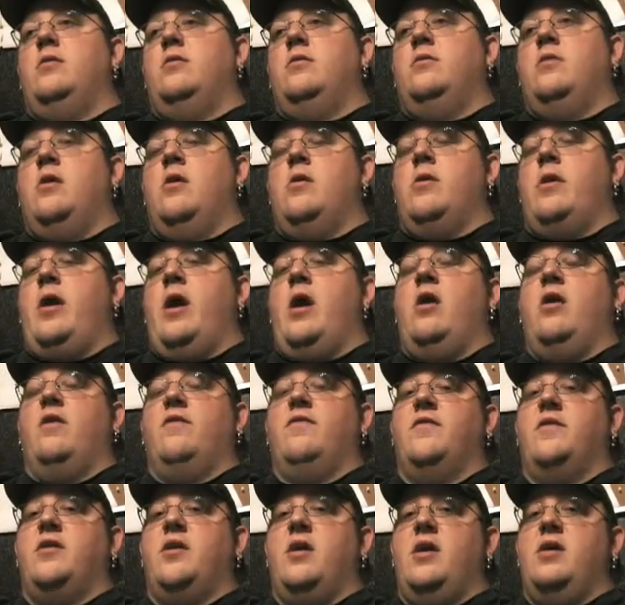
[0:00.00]
no accounting
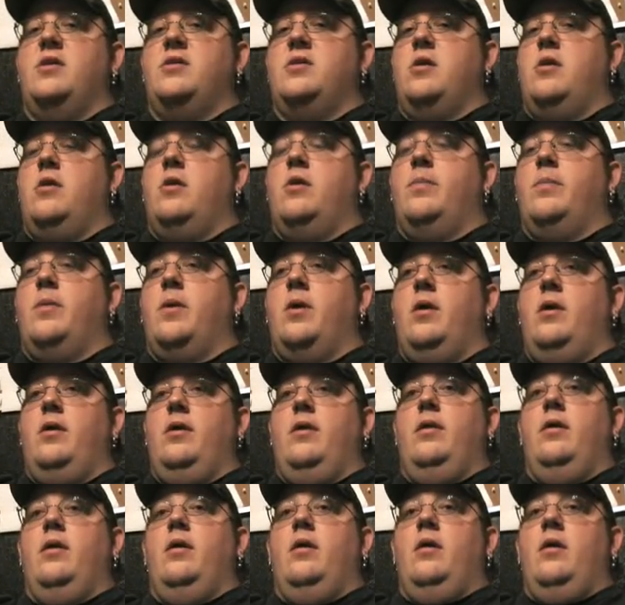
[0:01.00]
for taste on her part.
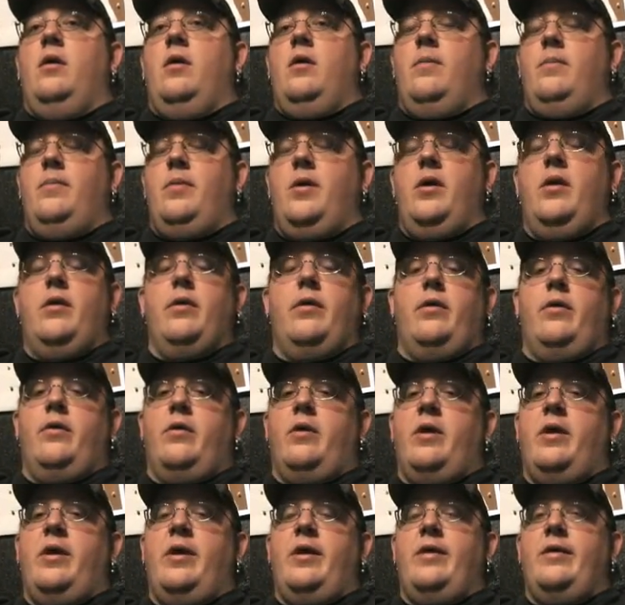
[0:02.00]
Peter
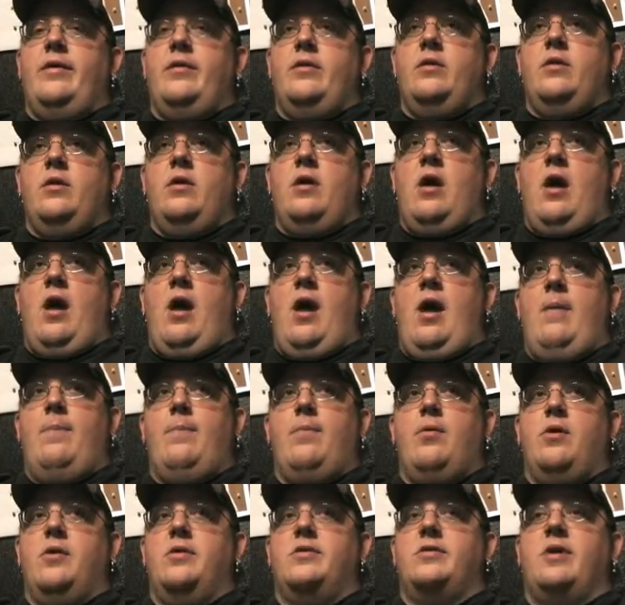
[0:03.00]
Green, I
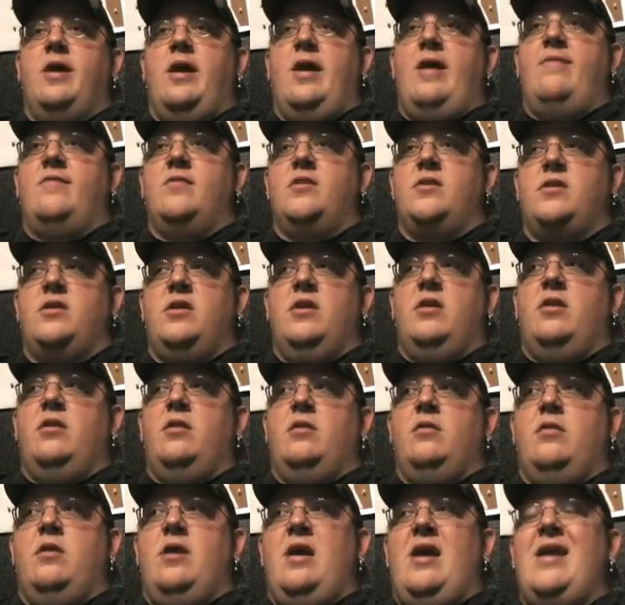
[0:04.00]
personally haven't
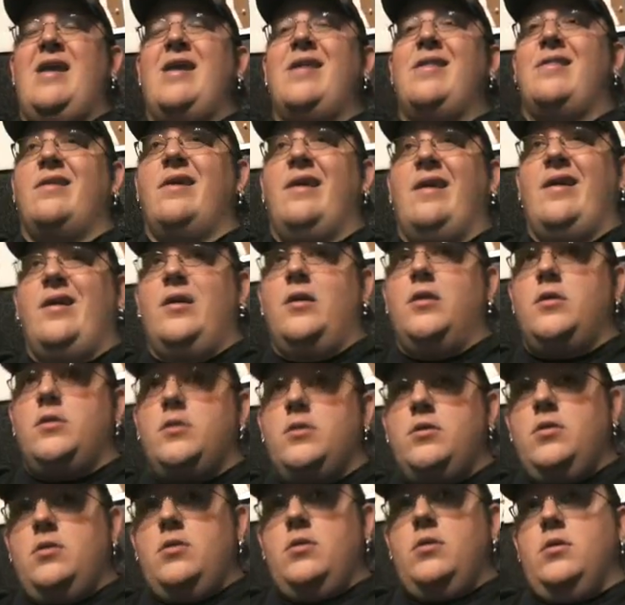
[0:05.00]
seen anything
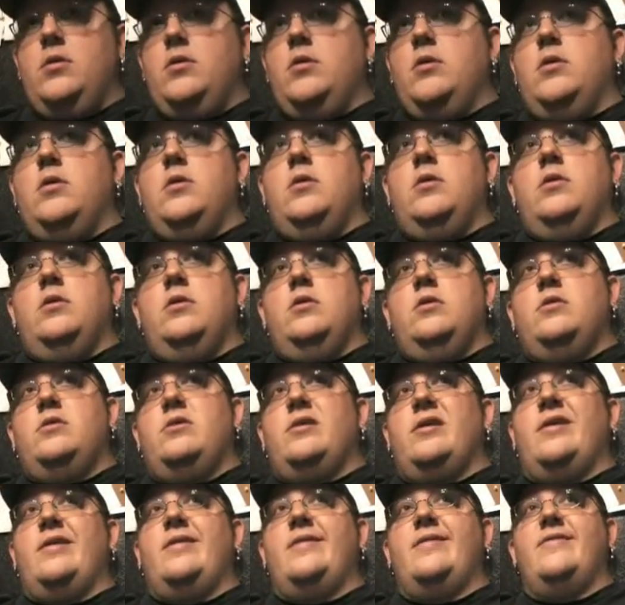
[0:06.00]

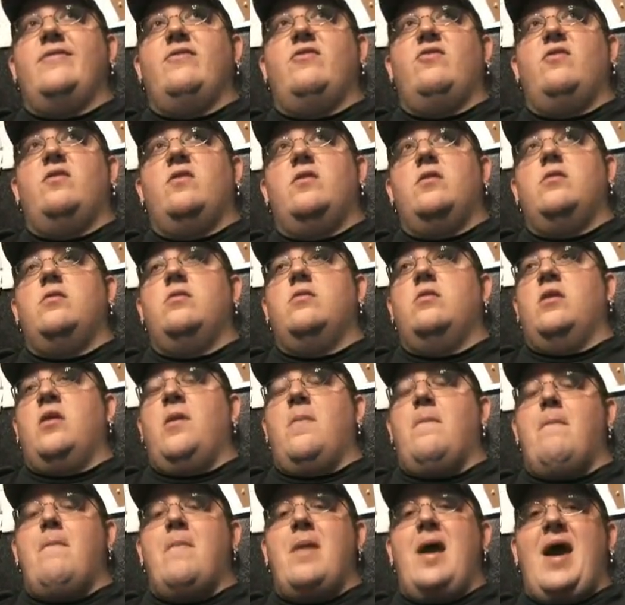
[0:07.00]
since The
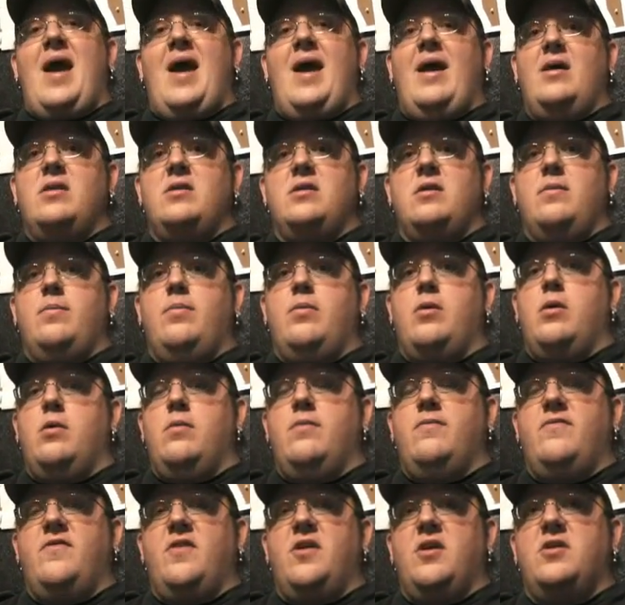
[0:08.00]
Mask,
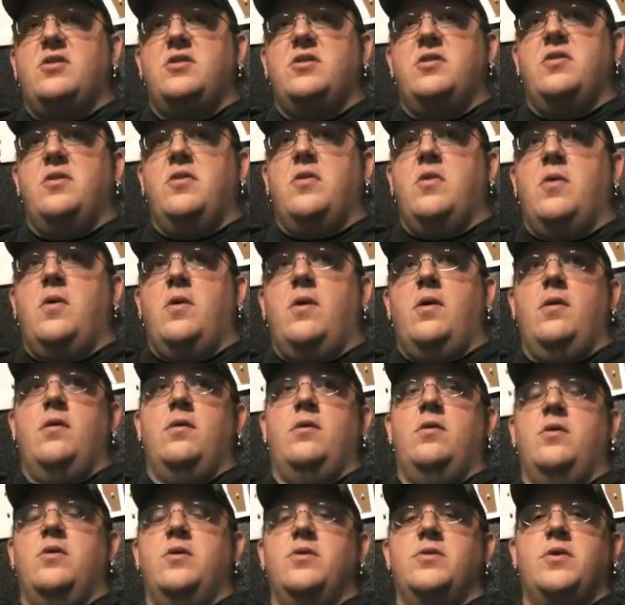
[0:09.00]
Pulp Fiction, or
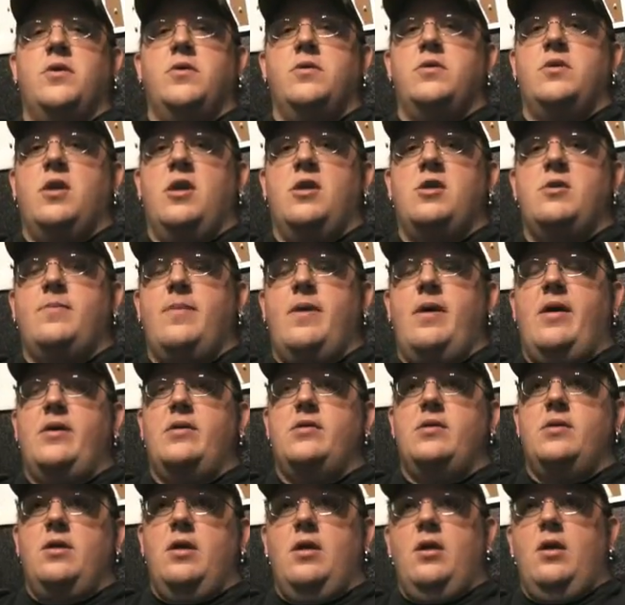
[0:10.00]
Usual
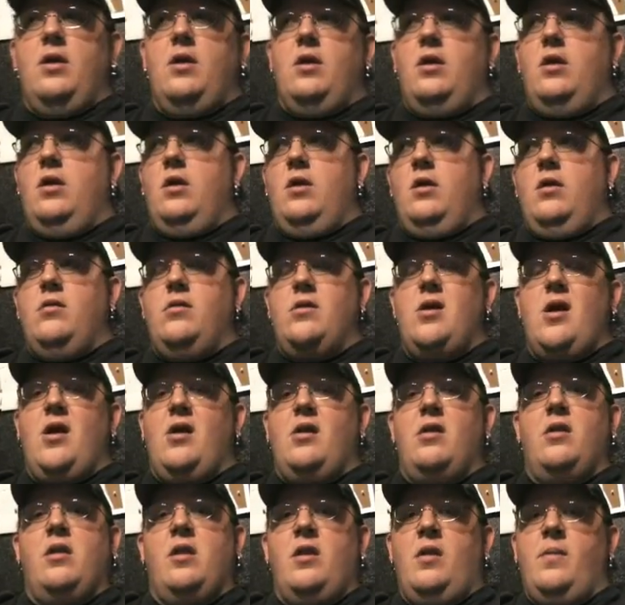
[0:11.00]
Suspects. Not
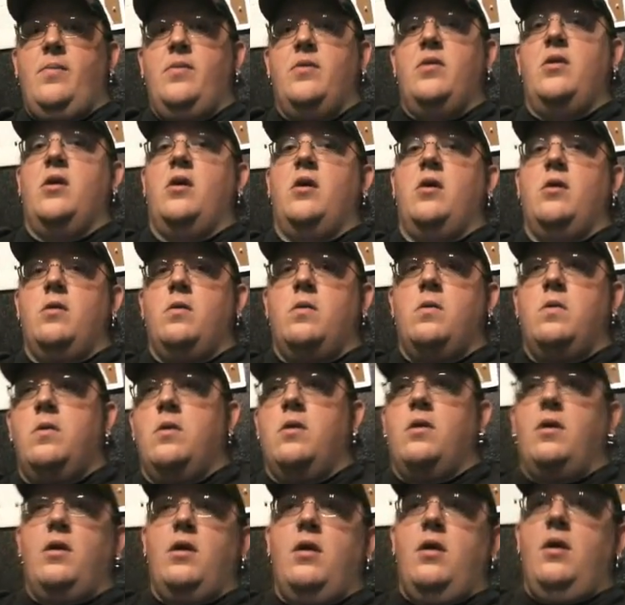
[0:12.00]
in any particular
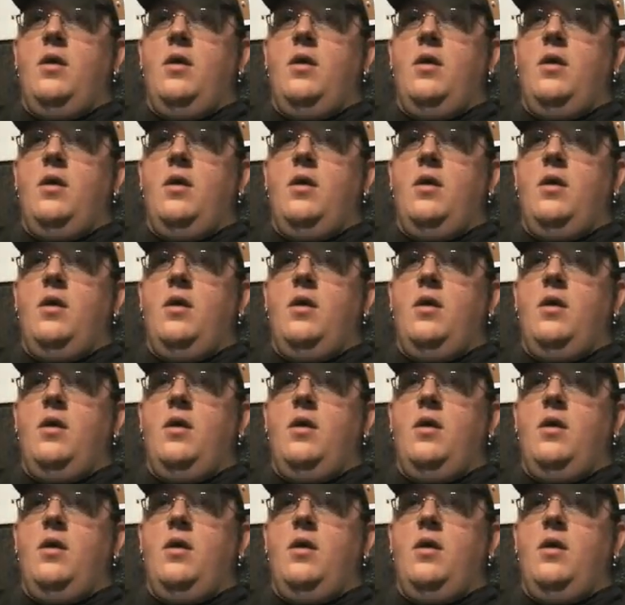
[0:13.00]
order.